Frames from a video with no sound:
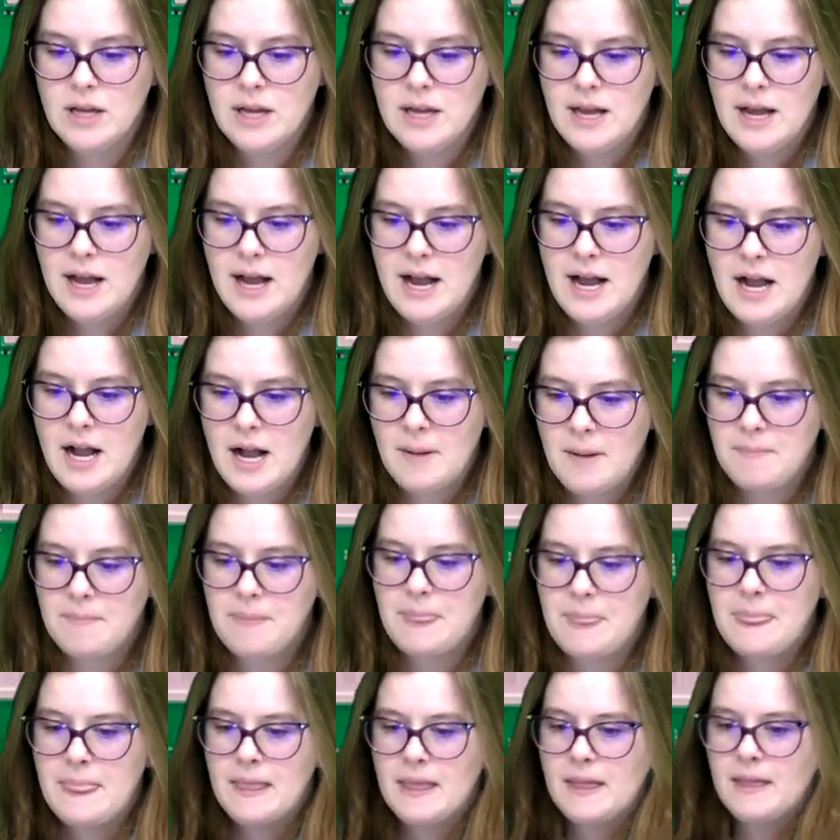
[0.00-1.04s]

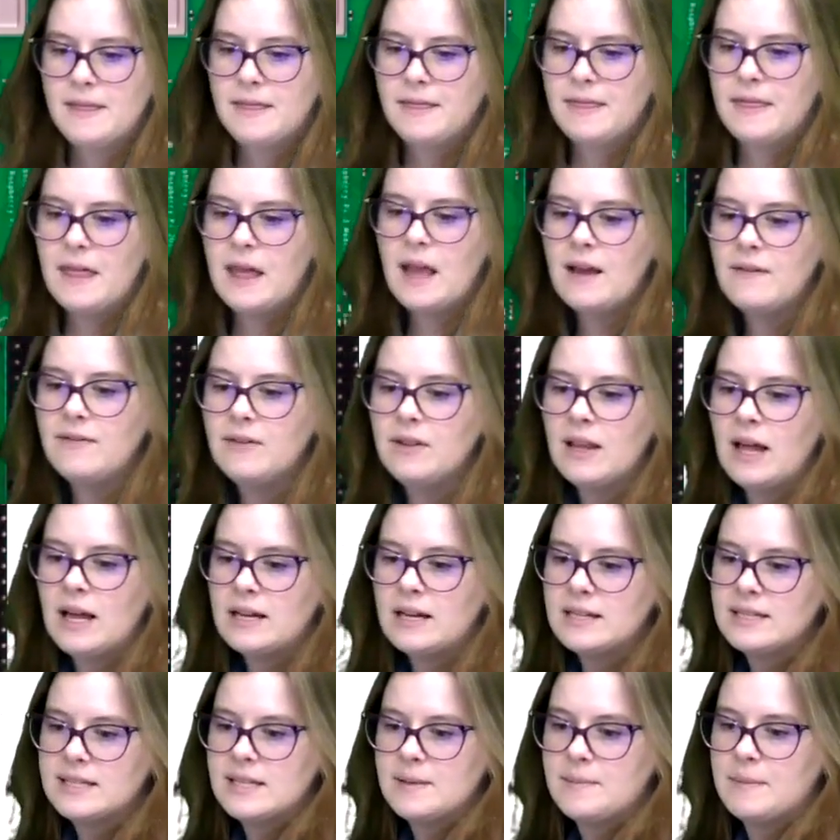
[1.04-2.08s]
They have a lot
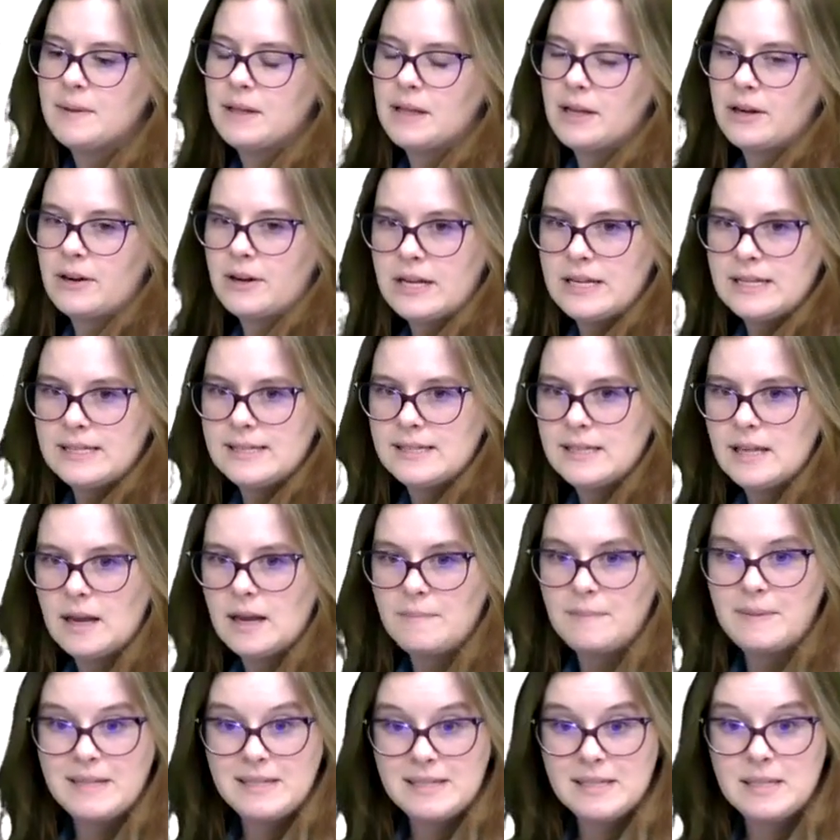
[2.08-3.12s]
of similarities,
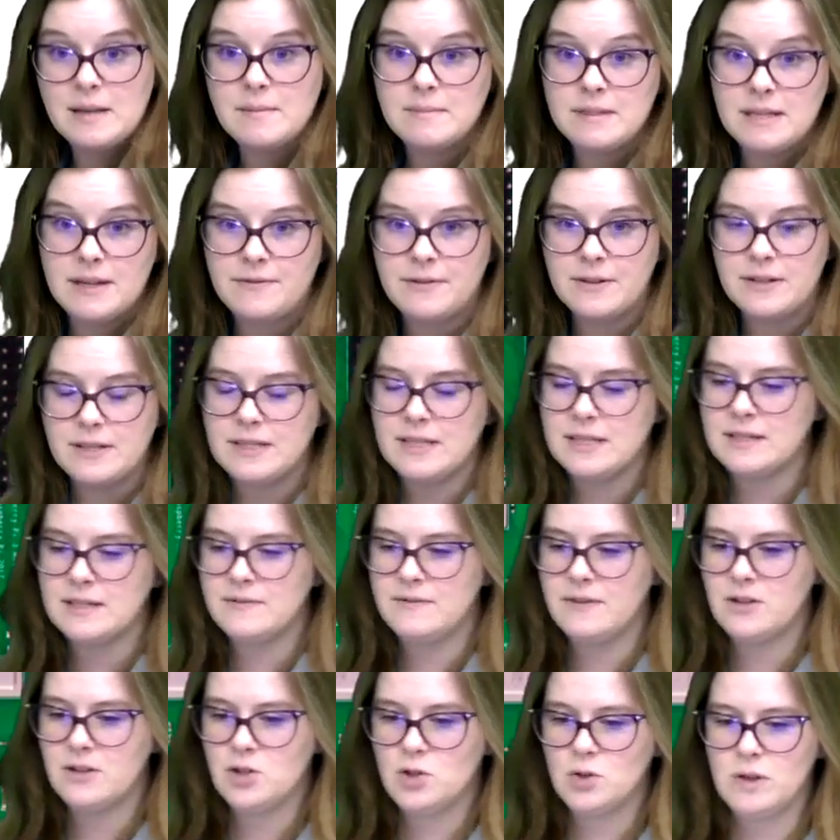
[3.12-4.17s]
but some differences
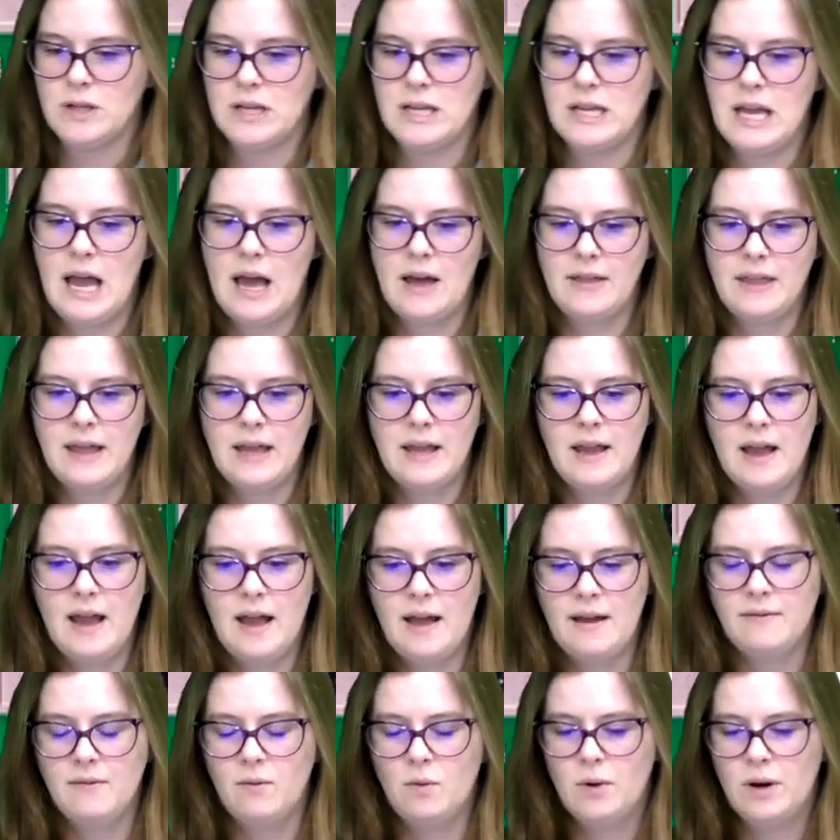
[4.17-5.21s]
visually, how they
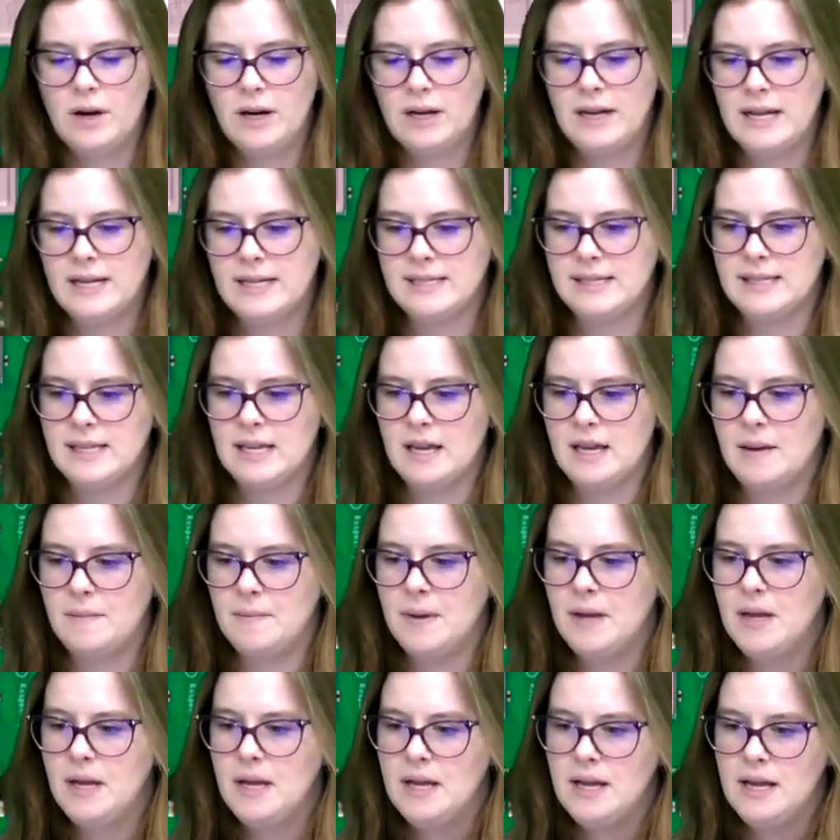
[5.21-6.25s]
have organized them,
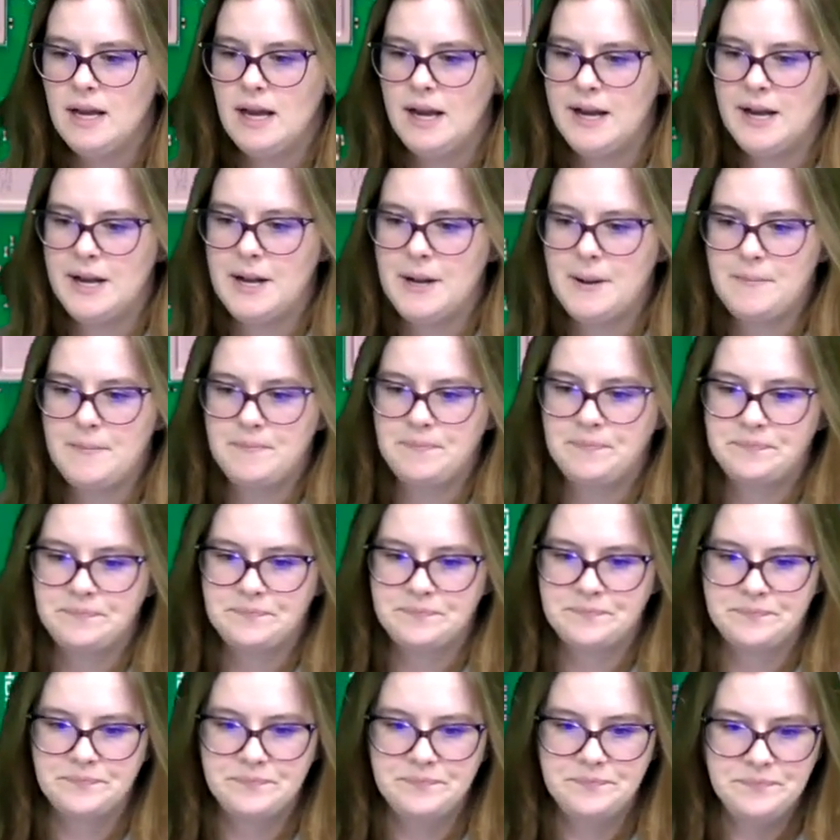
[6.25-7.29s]
and
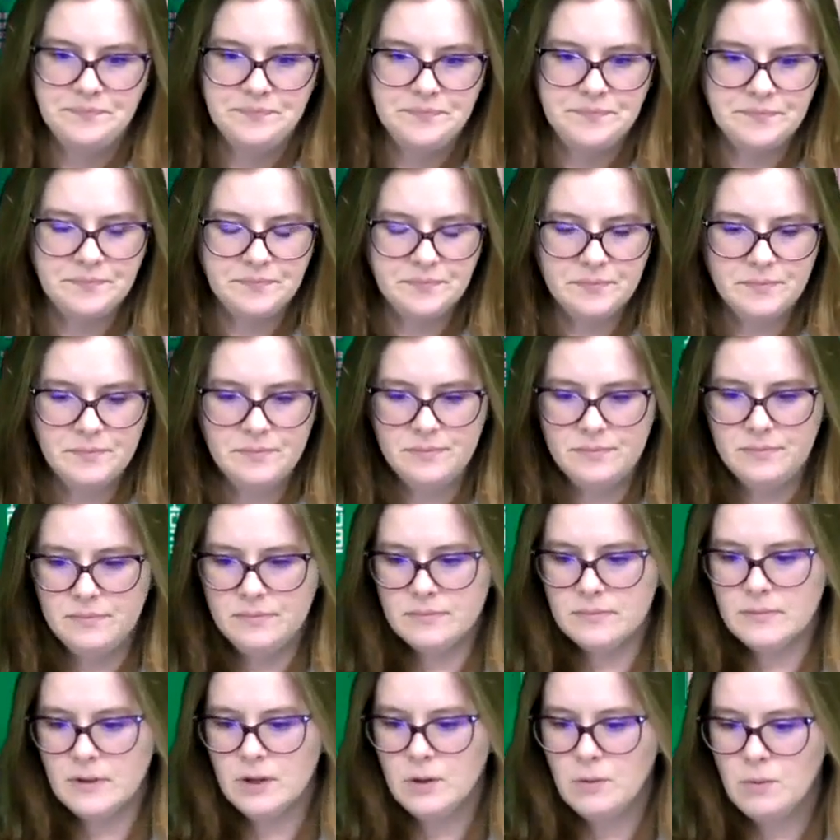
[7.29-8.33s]

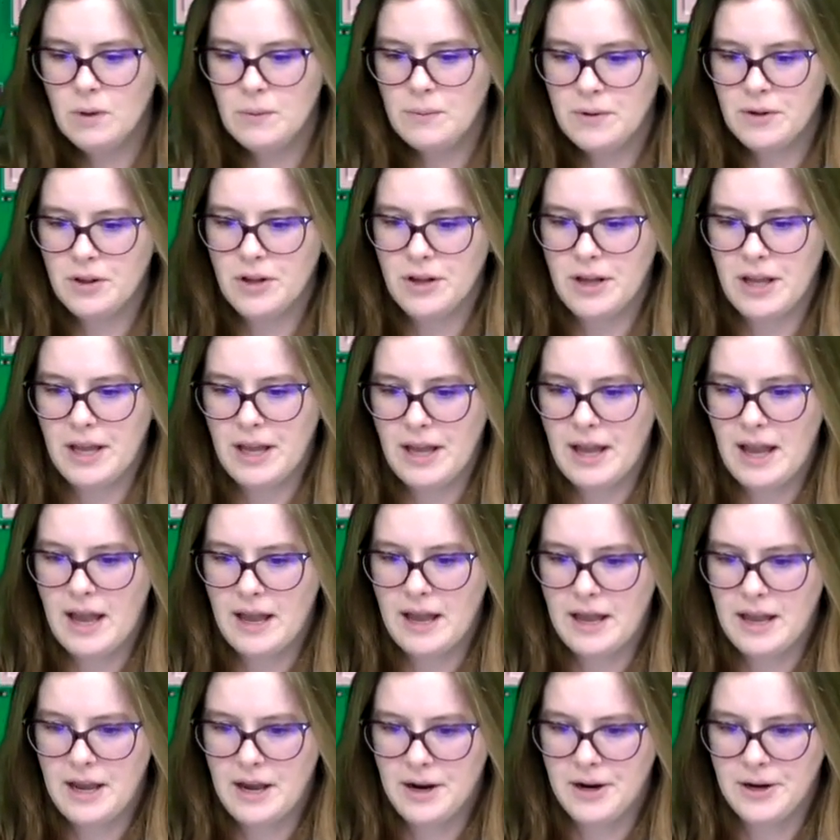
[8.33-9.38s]
what we're looking at
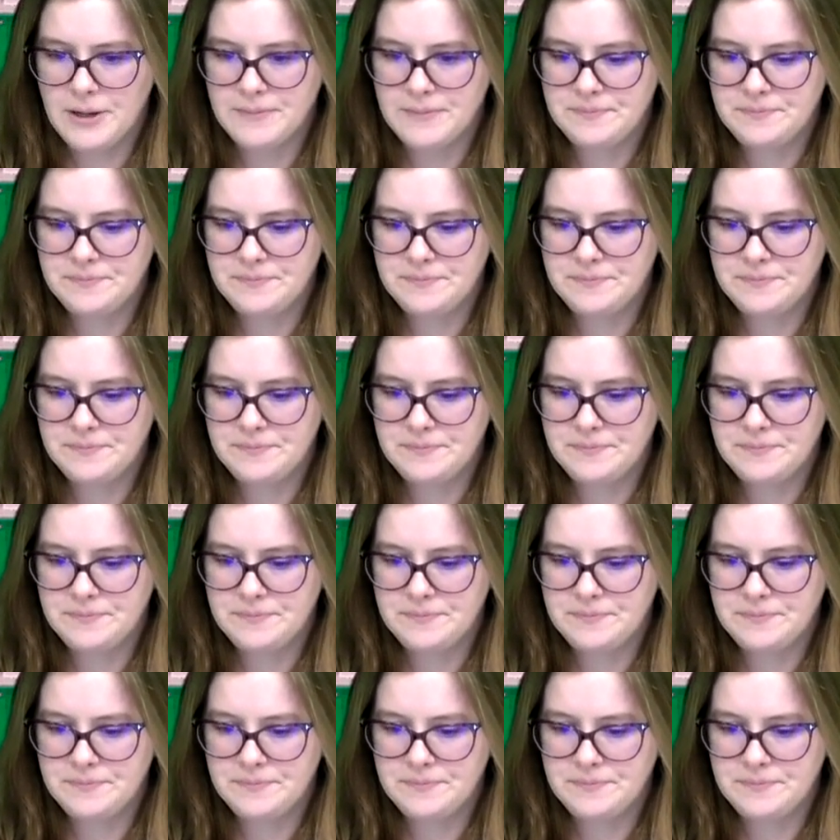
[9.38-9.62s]
here.